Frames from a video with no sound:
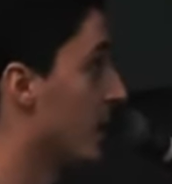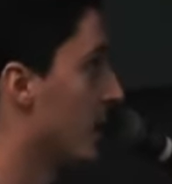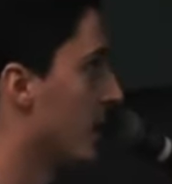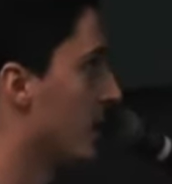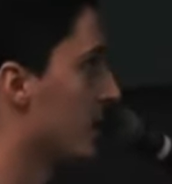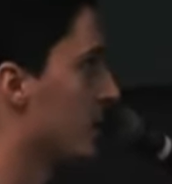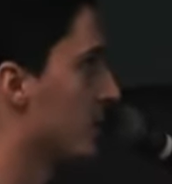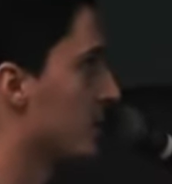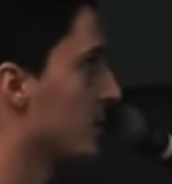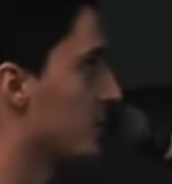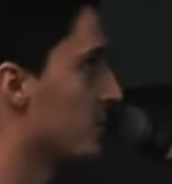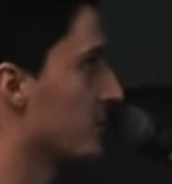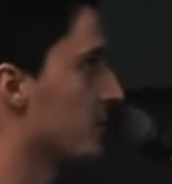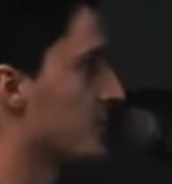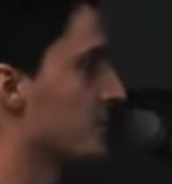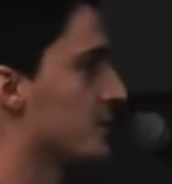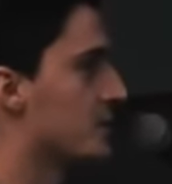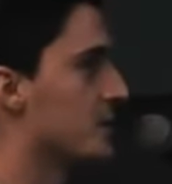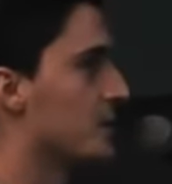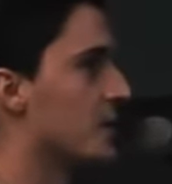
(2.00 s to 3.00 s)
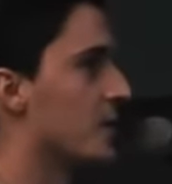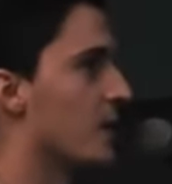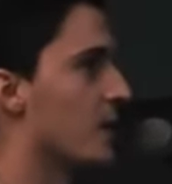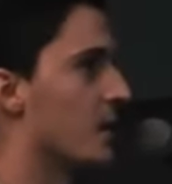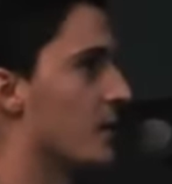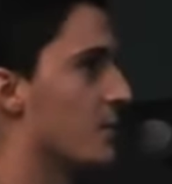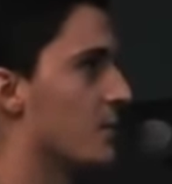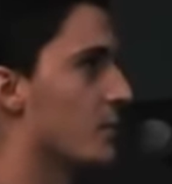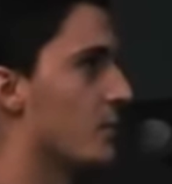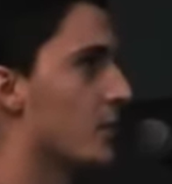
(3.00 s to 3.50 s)
Hi, Dr. Peterson.
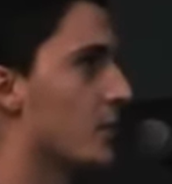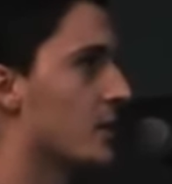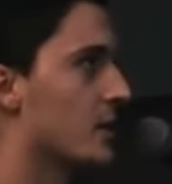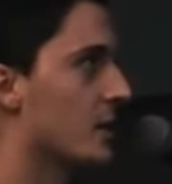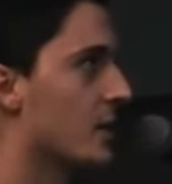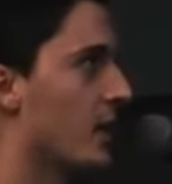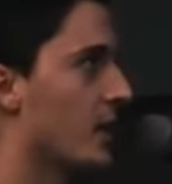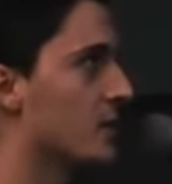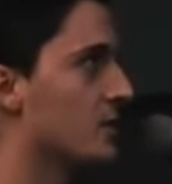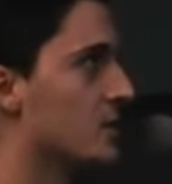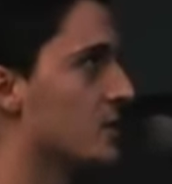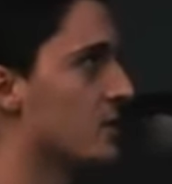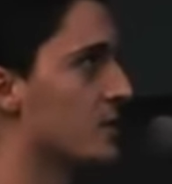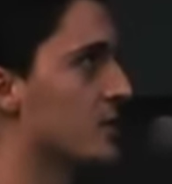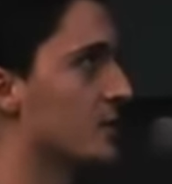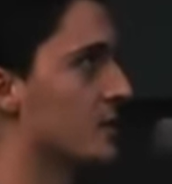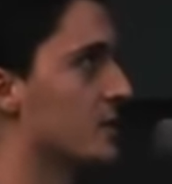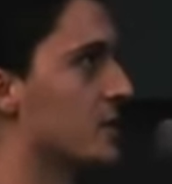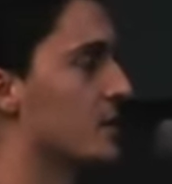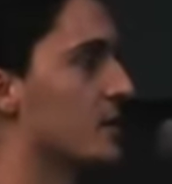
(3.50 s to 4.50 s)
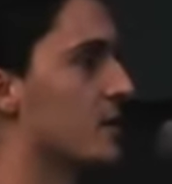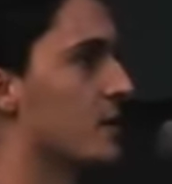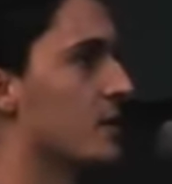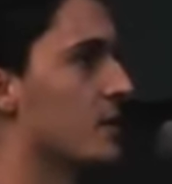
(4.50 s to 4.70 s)
I've been wanting to ask you this